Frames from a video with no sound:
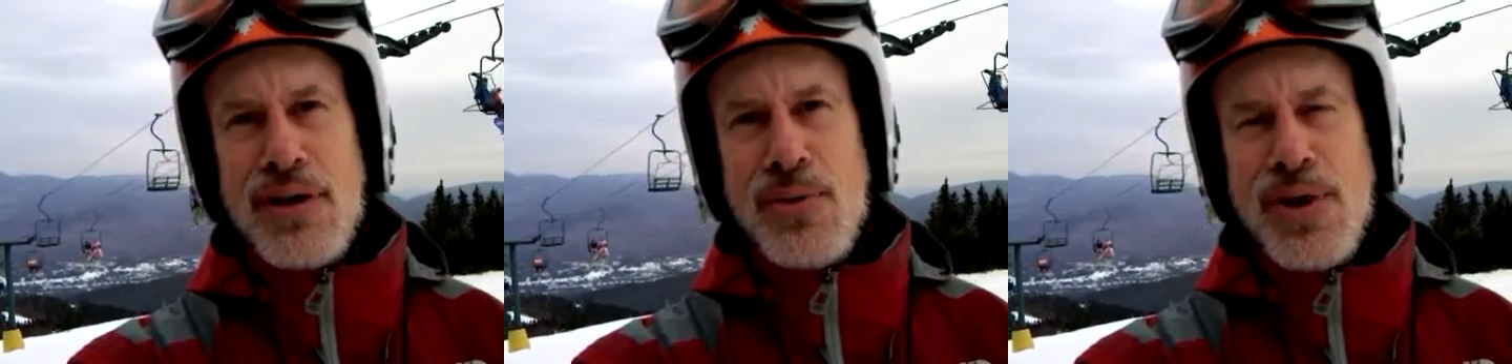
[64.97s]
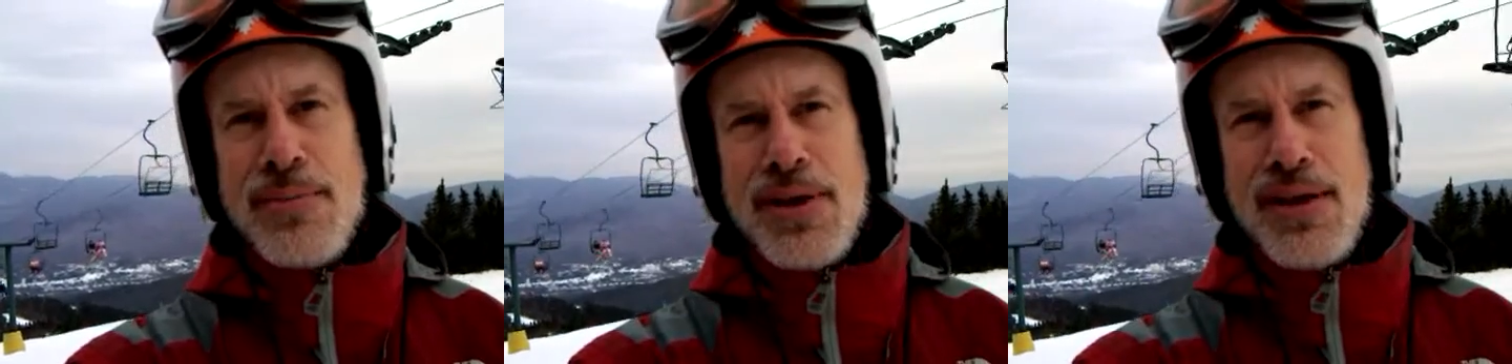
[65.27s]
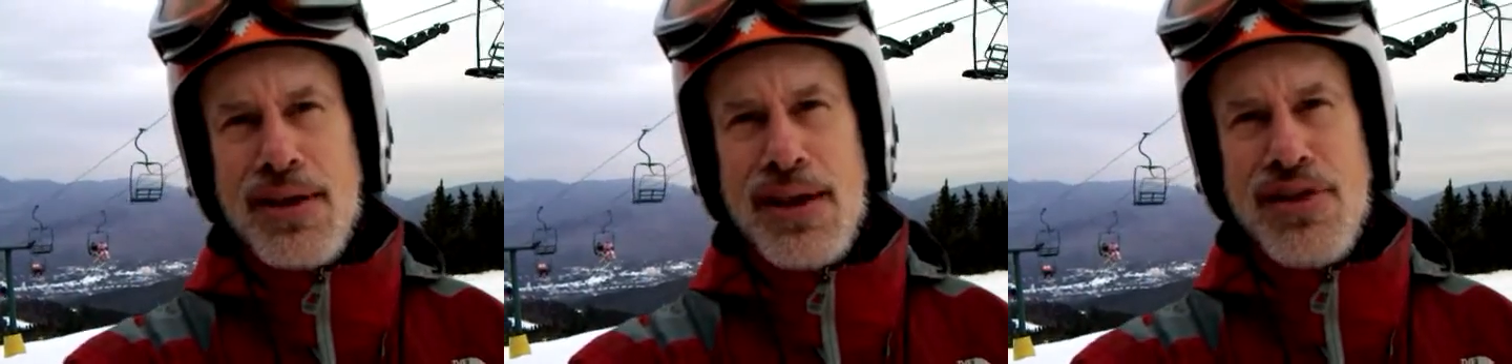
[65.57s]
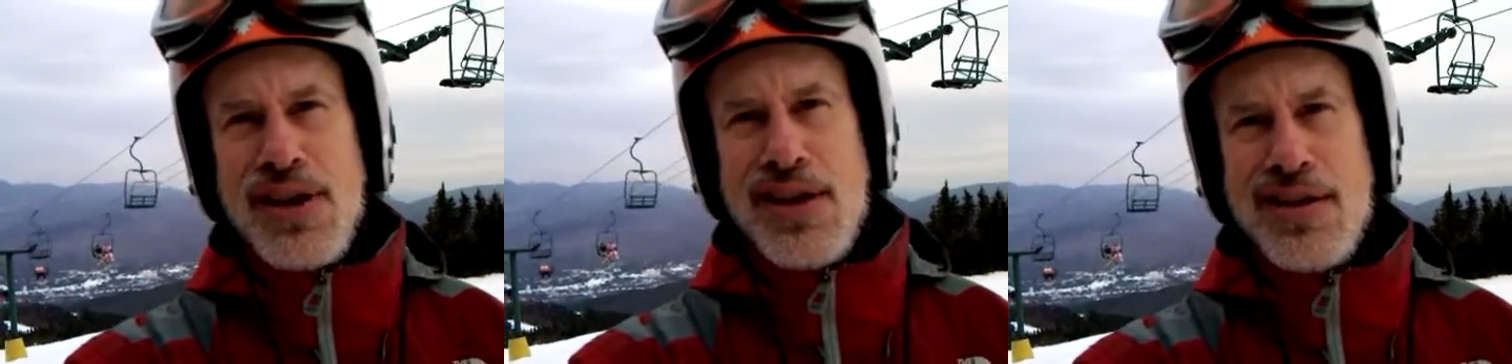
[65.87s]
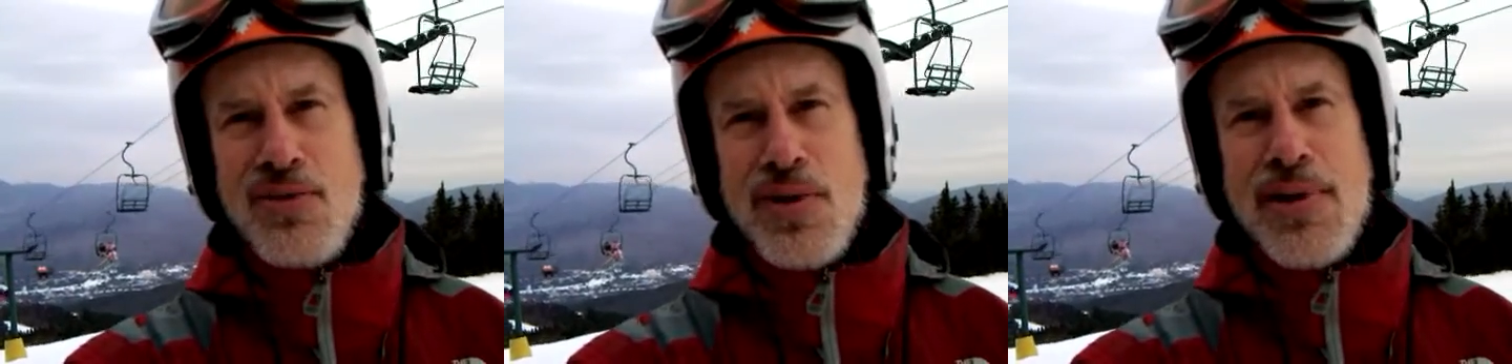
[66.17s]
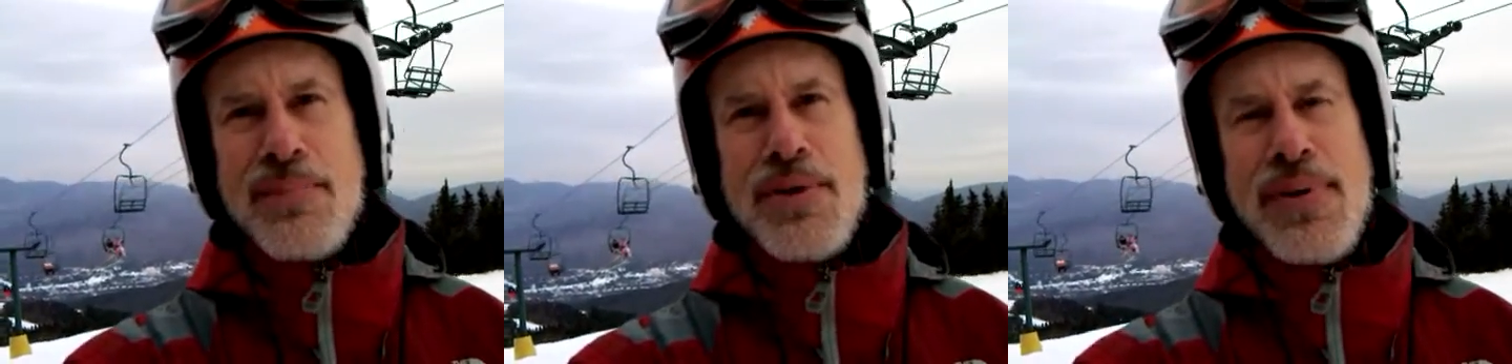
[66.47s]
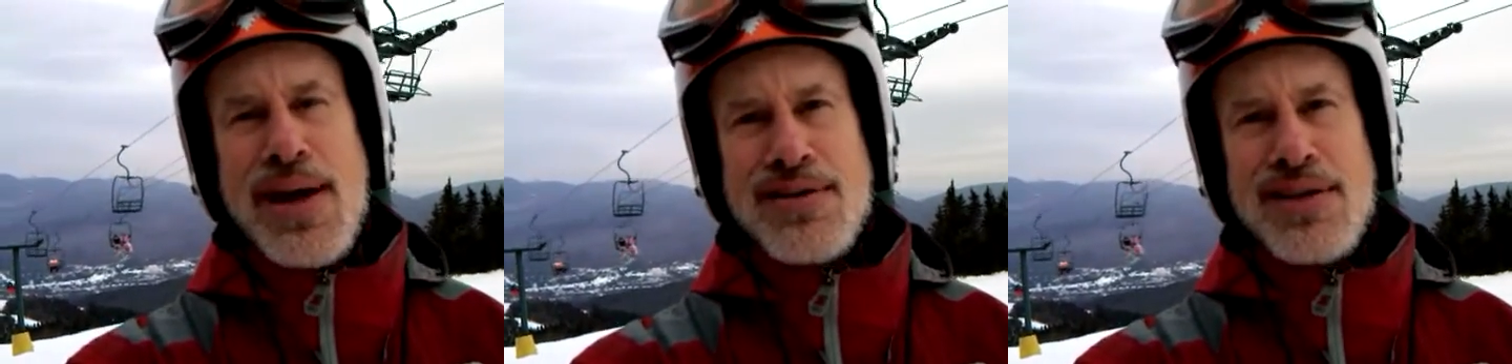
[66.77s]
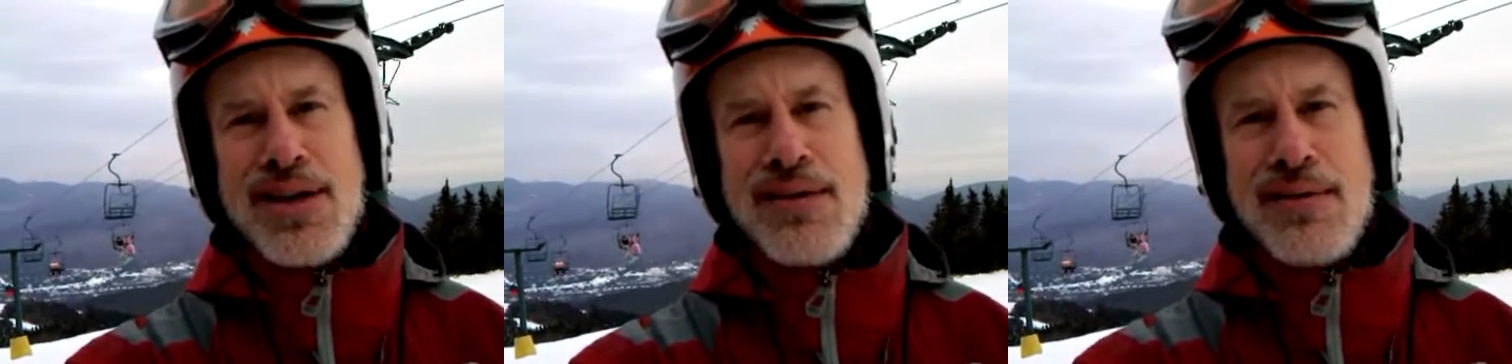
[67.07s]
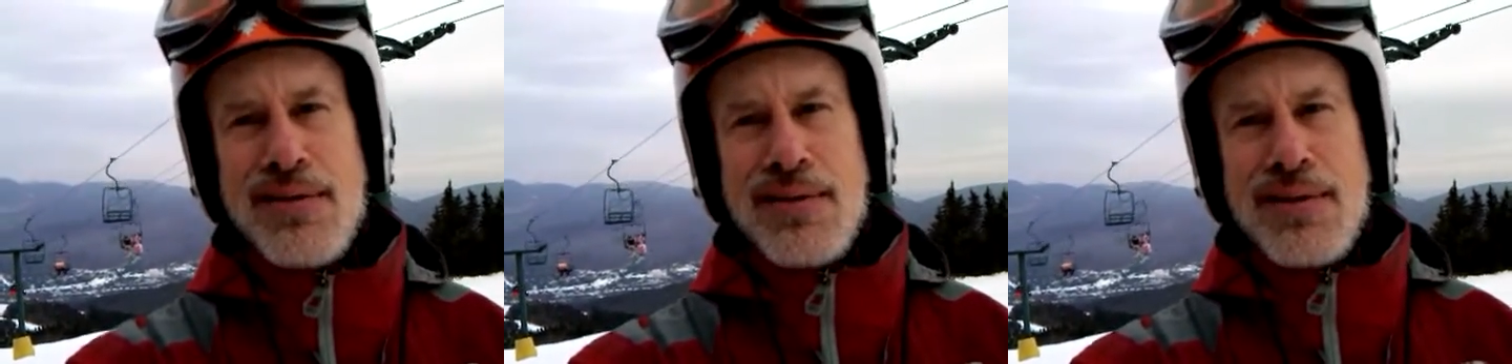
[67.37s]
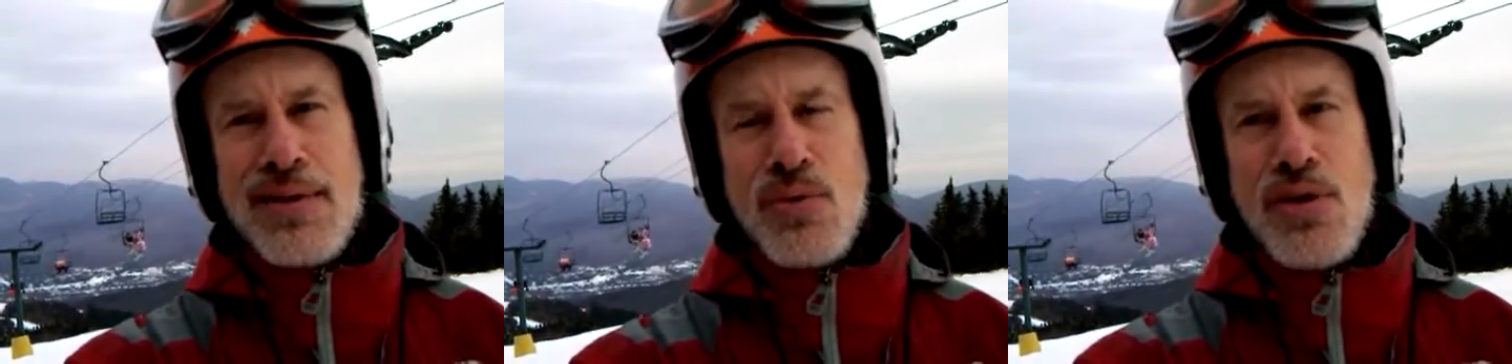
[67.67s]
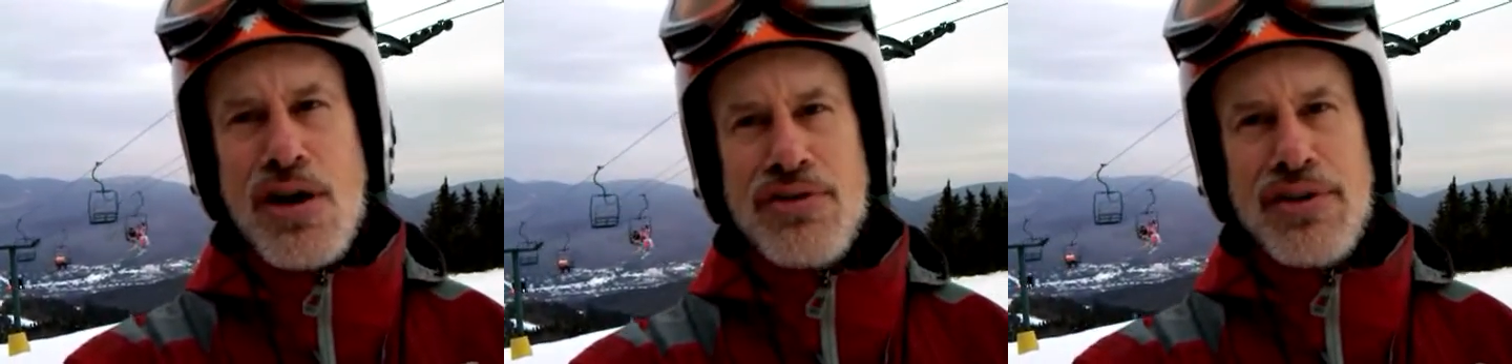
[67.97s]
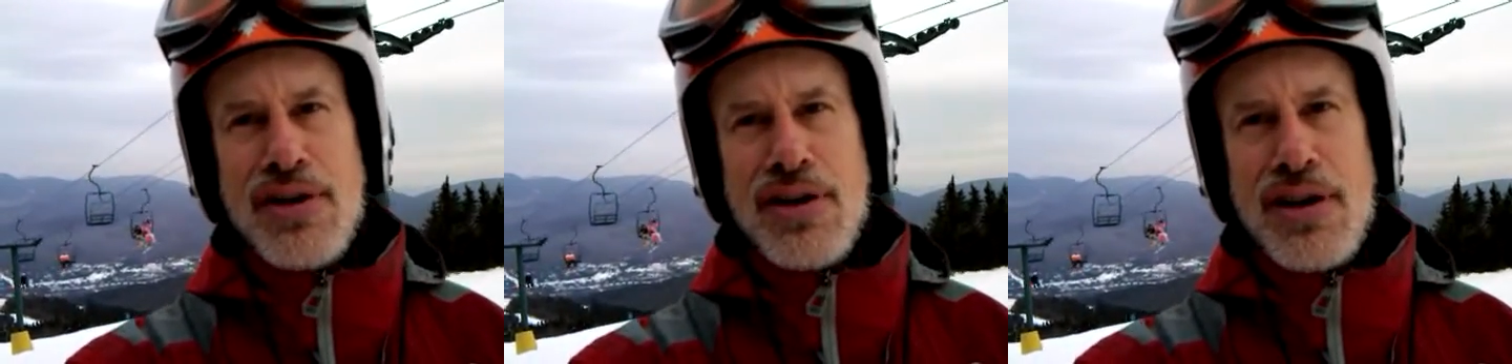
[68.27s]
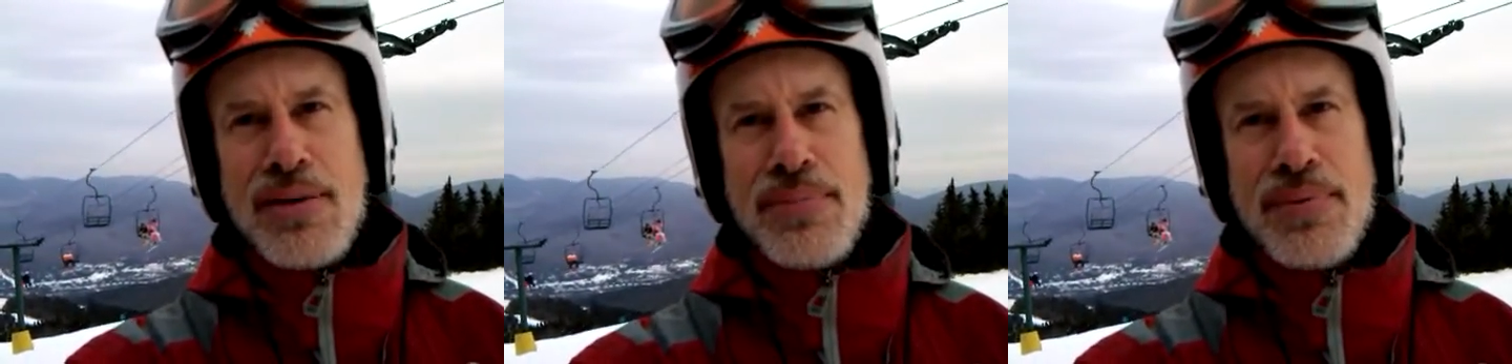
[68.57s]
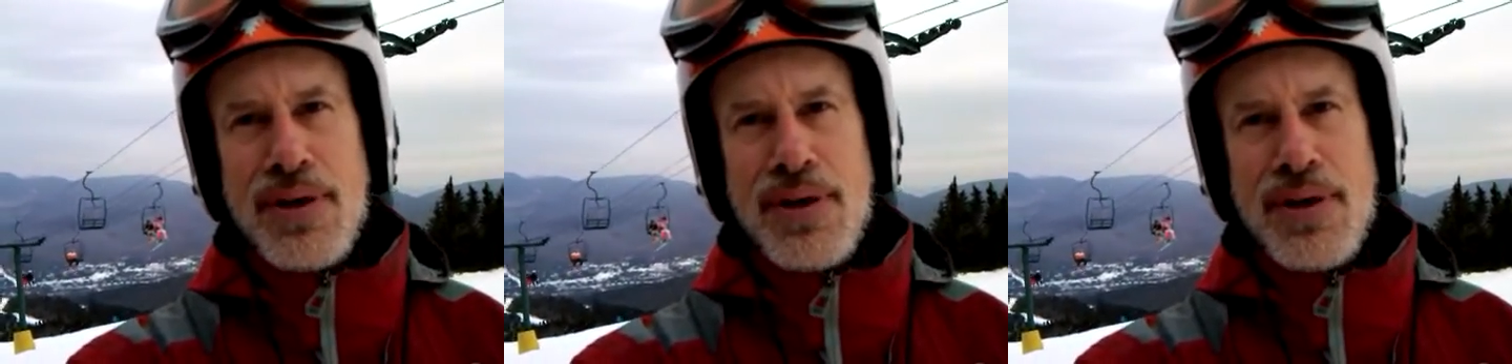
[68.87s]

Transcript: Oh, wait a minute. I think I do remember passing Rawson up